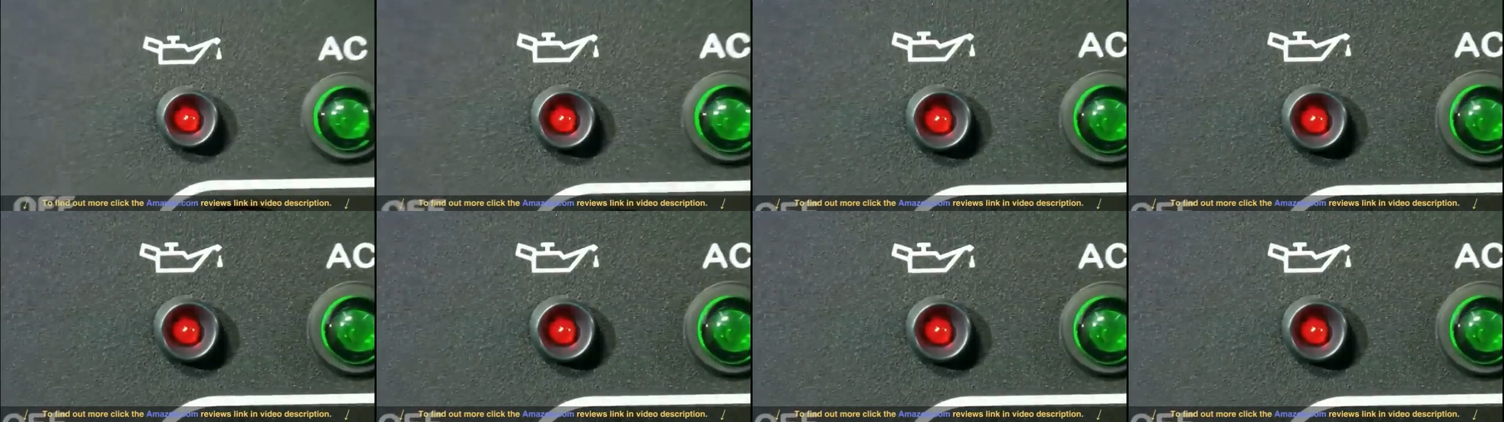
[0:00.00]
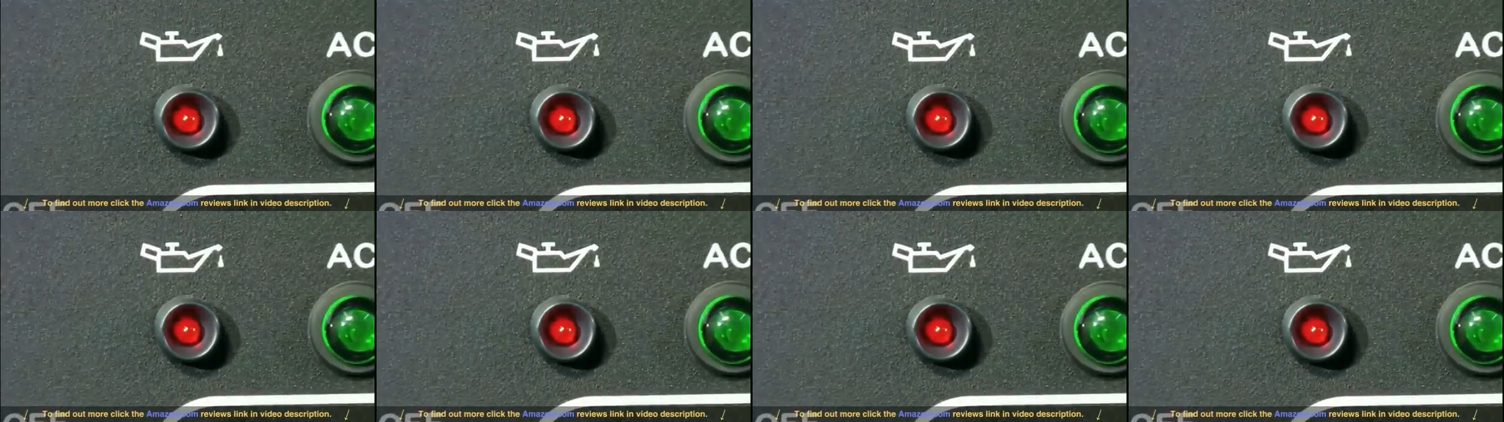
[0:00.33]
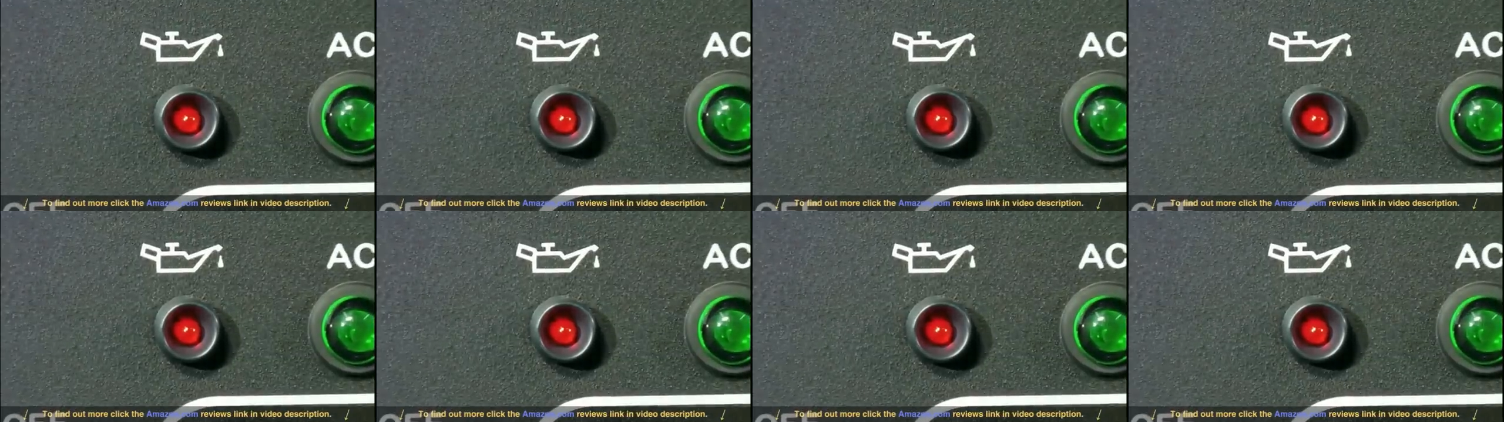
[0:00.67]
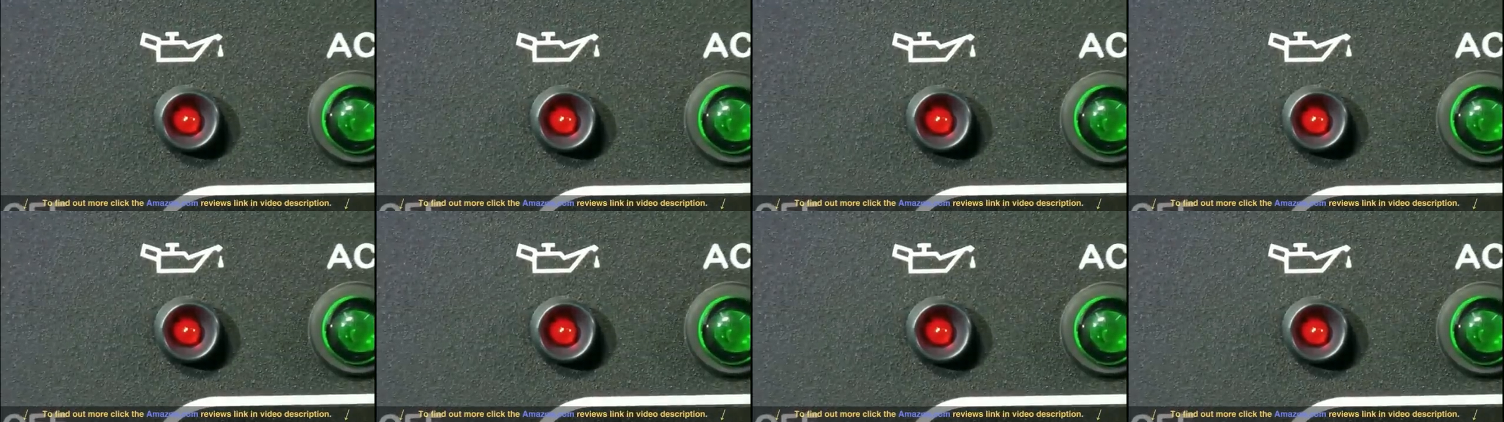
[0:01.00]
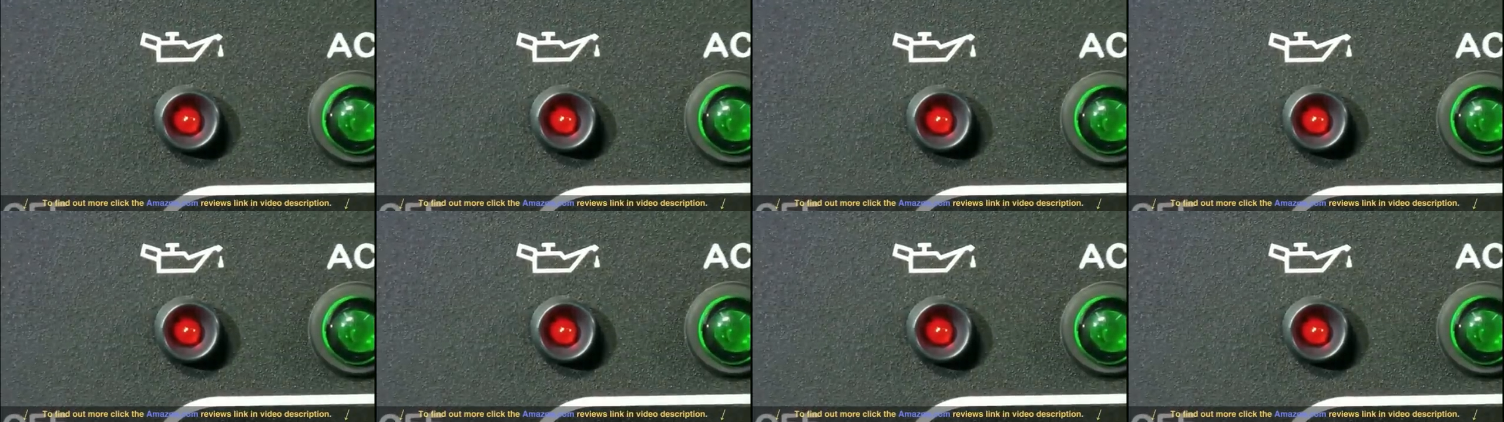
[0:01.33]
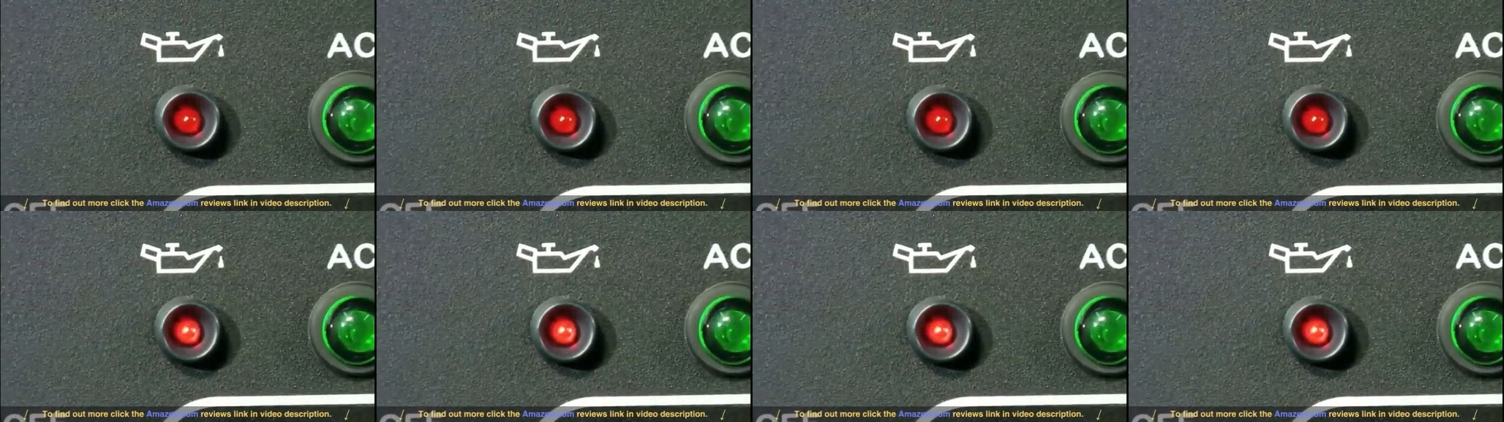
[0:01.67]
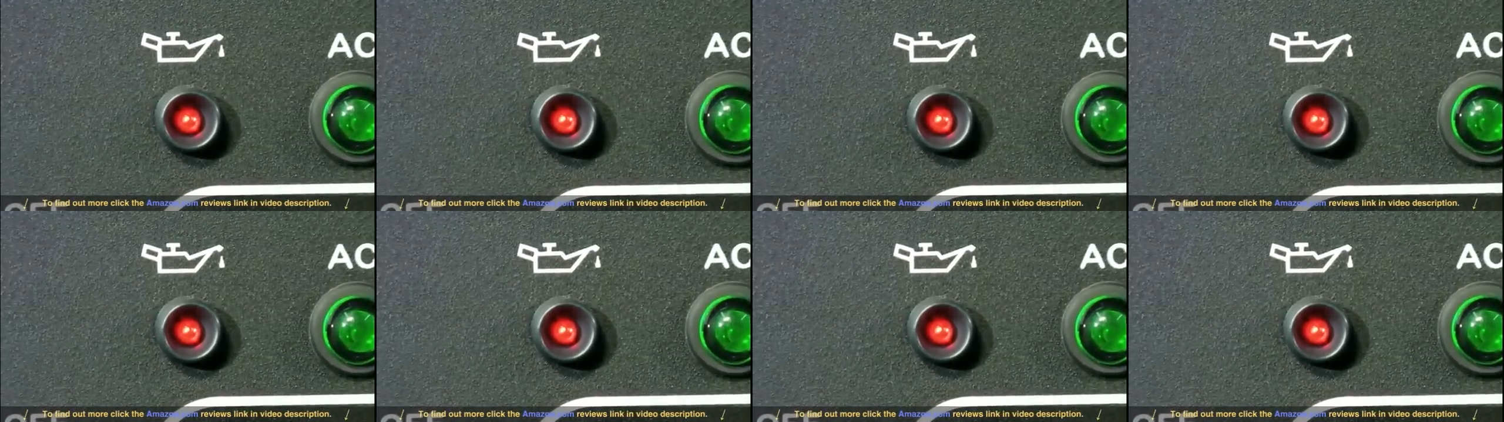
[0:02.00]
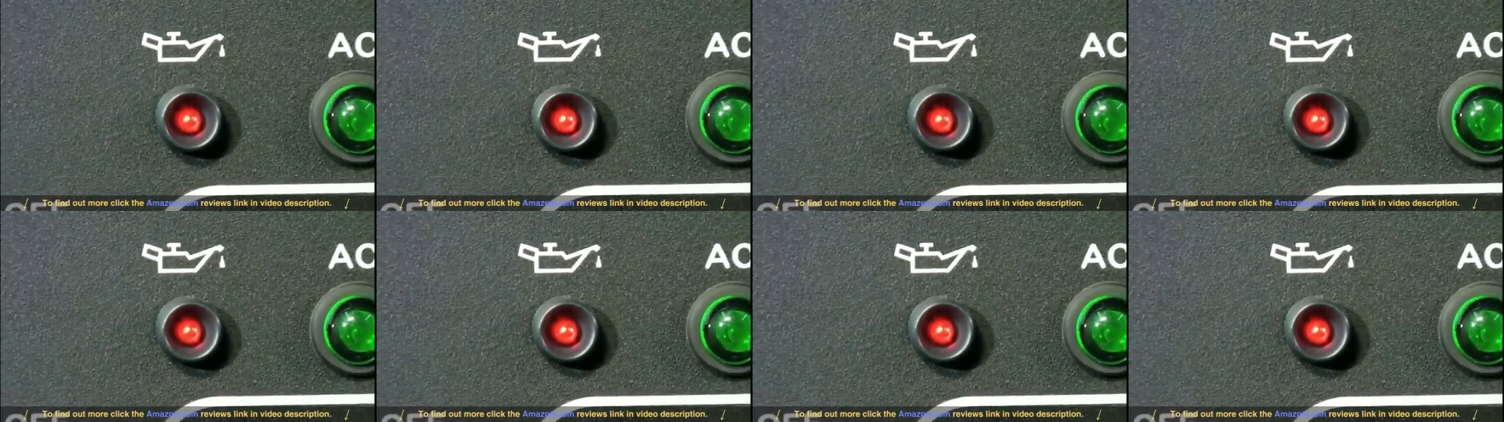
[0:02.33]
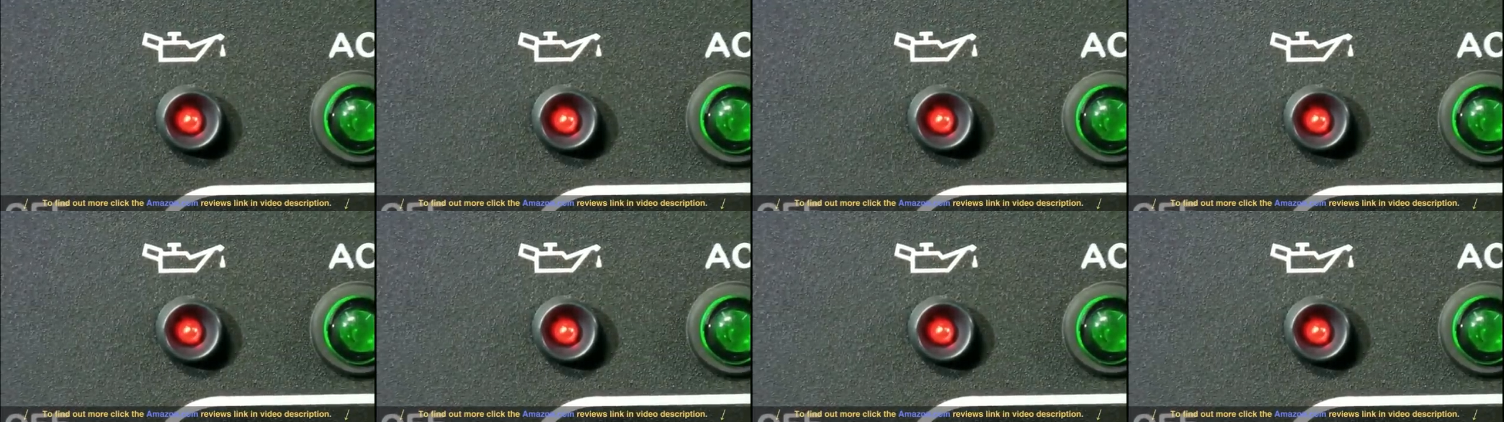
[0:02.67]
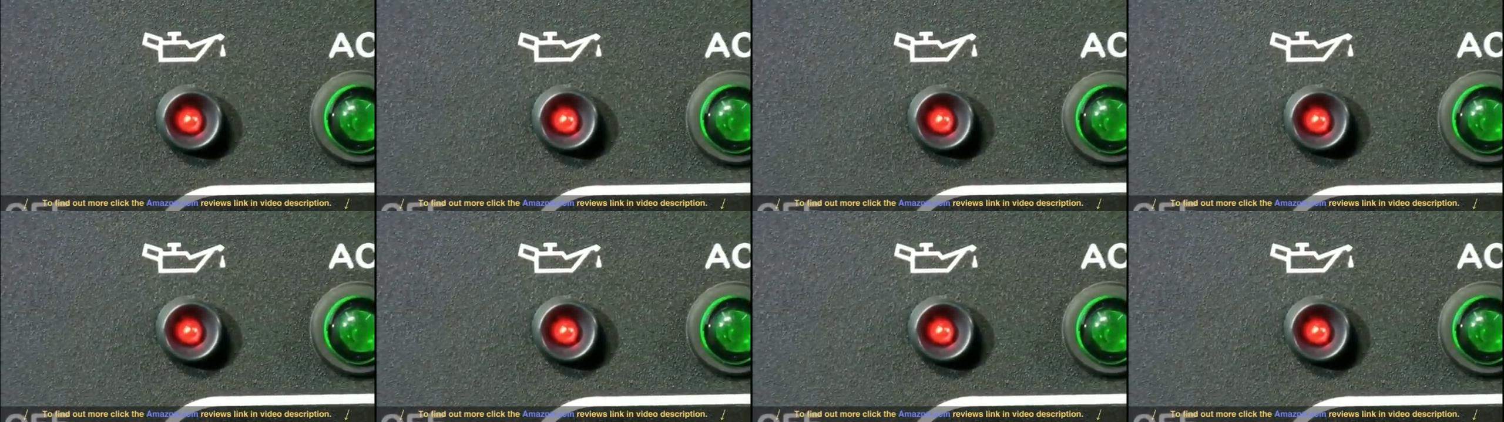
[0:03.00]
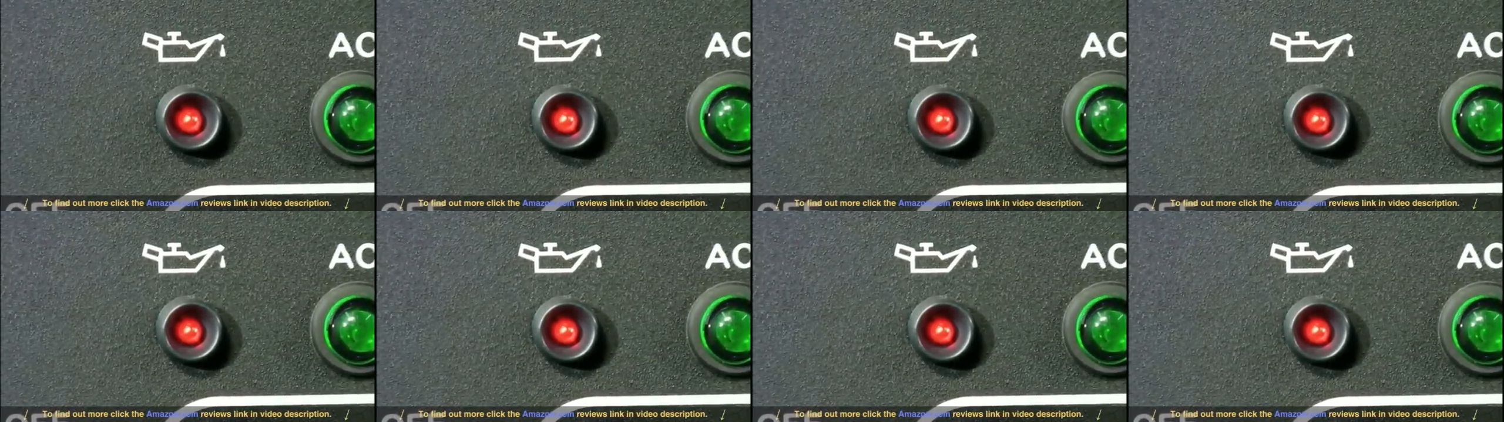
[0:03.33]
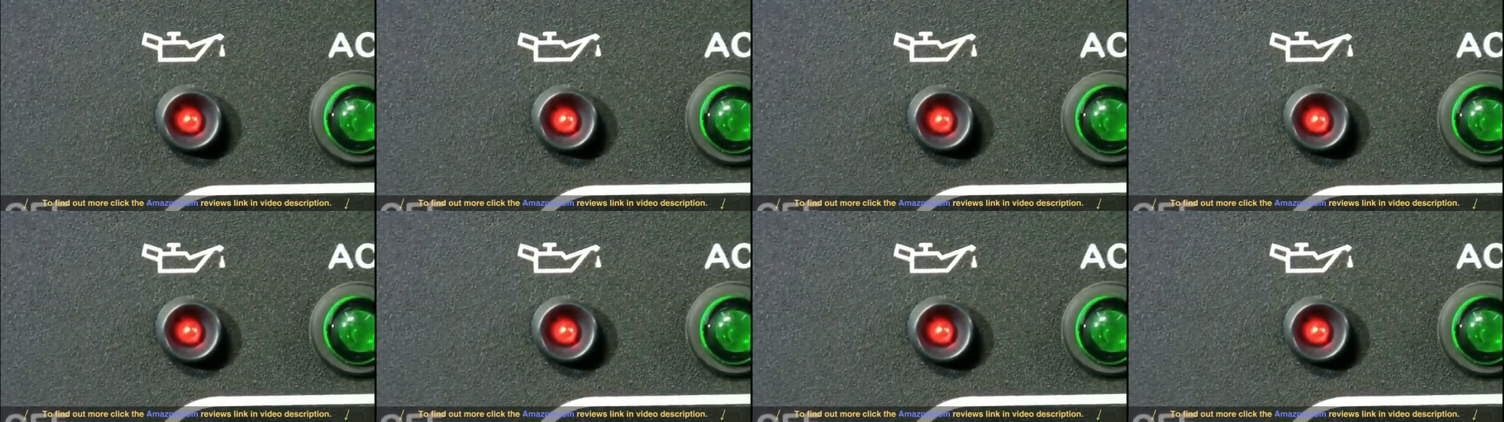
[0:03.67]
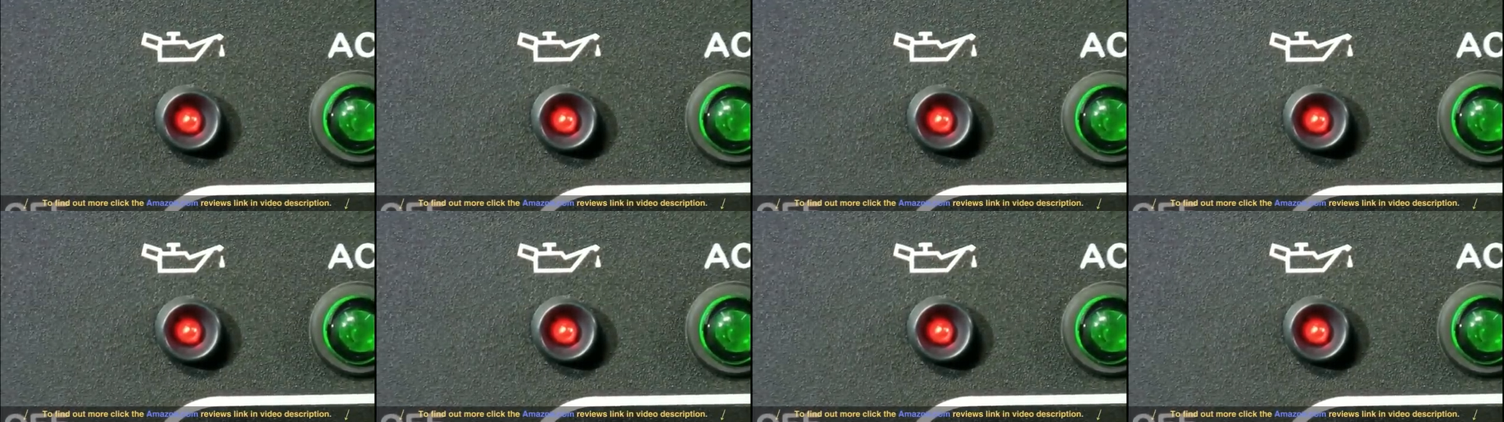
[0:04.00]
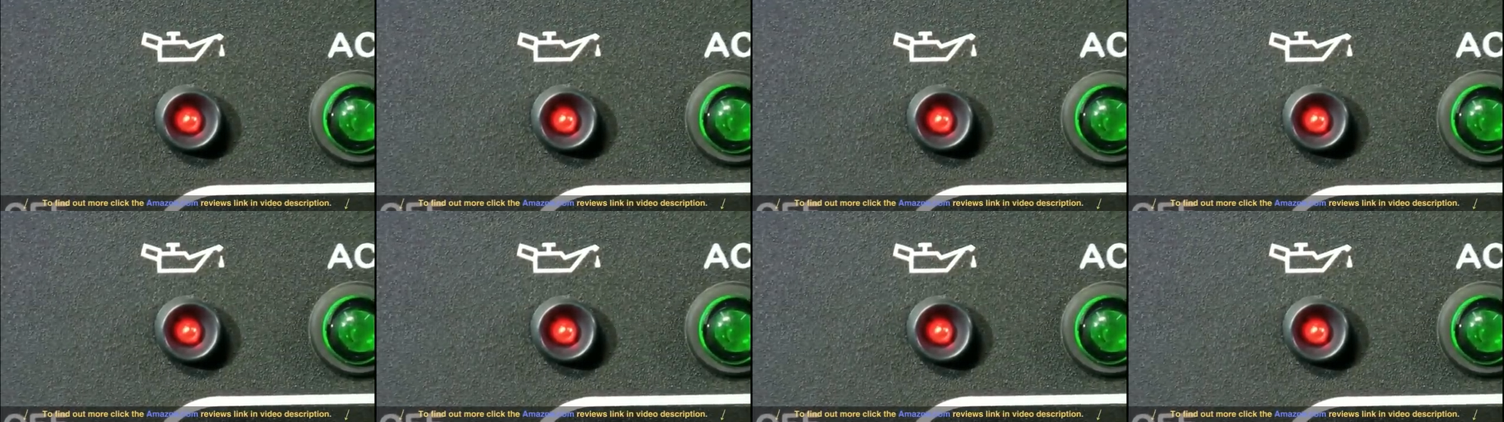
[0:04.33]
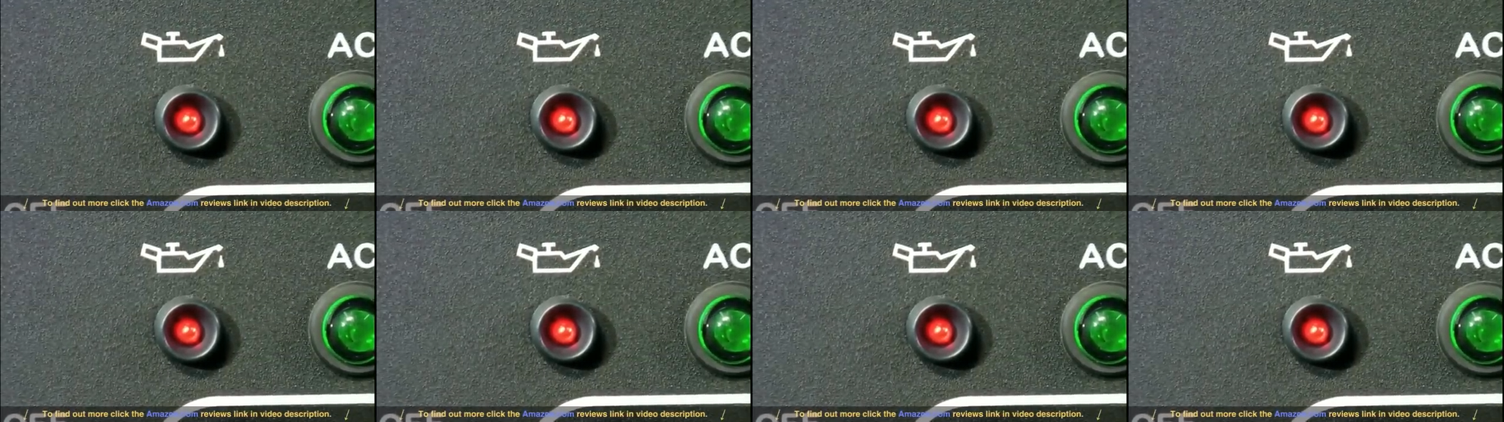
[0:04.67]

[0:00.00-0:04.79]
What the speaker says: No face is visible, so there are no lips to read.